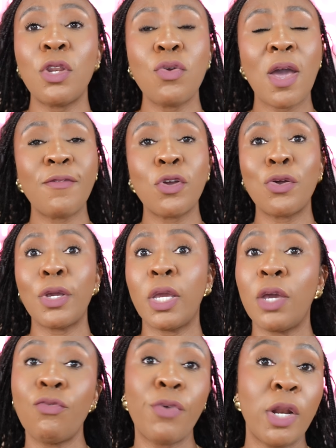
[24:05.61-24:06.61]
then you have your
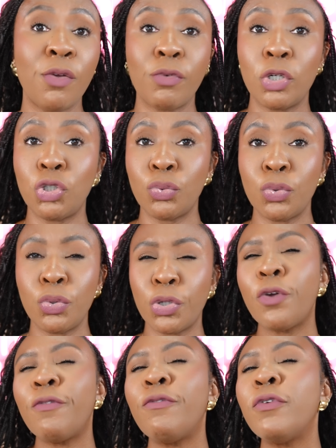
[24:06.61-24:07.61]
get ready ritual,
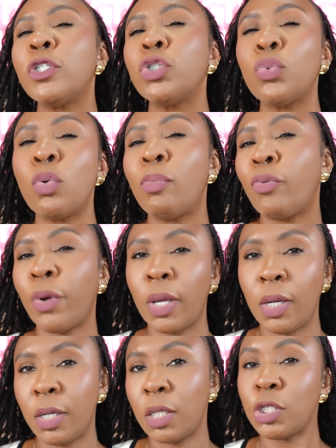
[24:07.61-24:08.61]
your visual
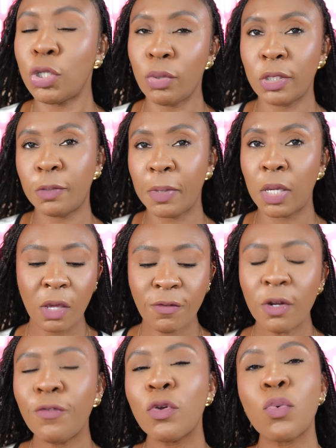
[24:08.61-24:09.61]
branding, so to speak.
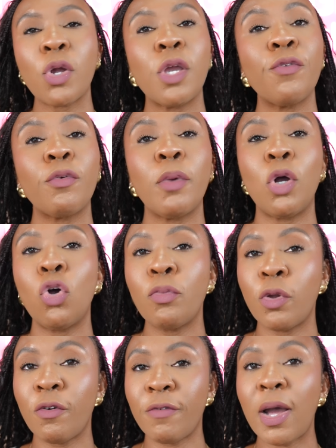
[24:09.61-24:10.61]
Even if you're working from home,
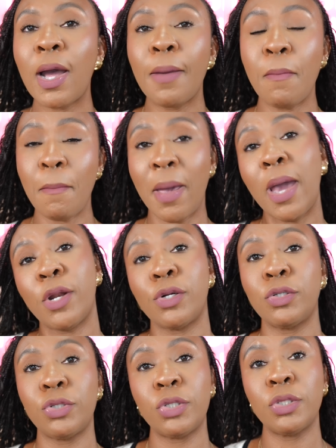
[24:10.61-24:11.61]
your vibe
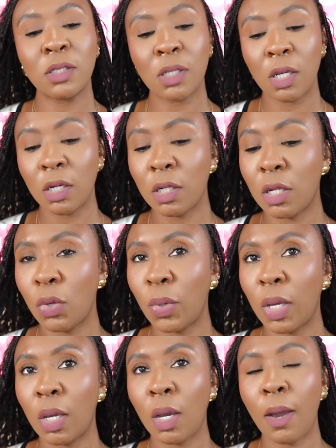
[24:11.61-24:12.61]
matters. Skin
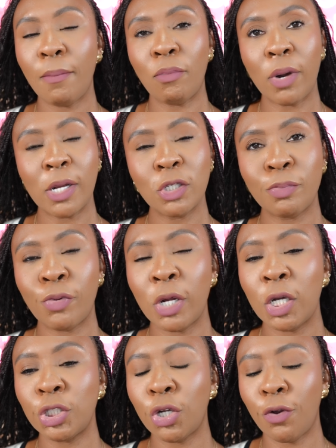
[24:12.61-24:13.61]
glowing, brows
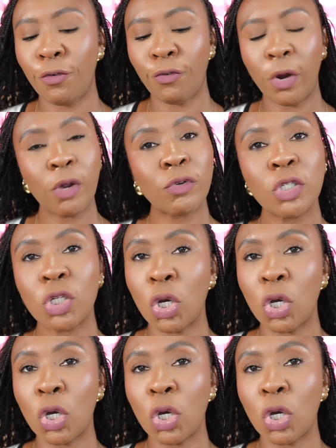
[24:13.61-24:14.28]
brushed, fragrance